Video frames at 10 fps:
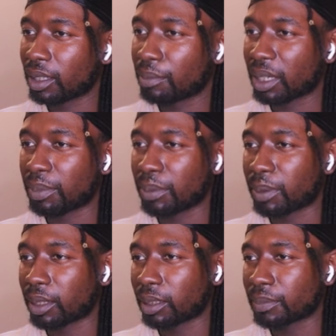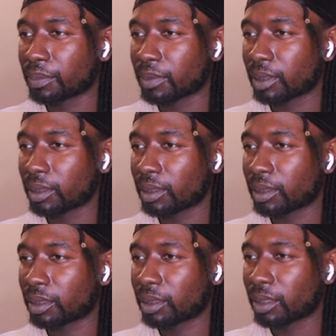Maybe, but
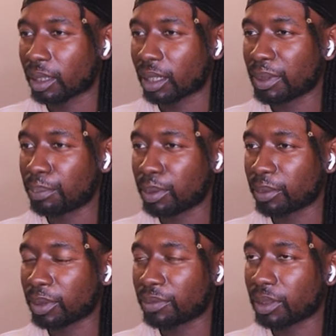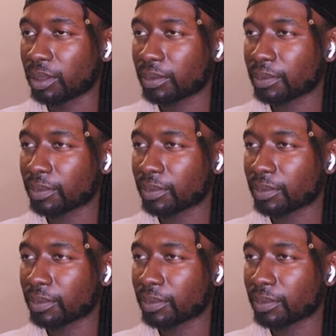can I be blunt with you?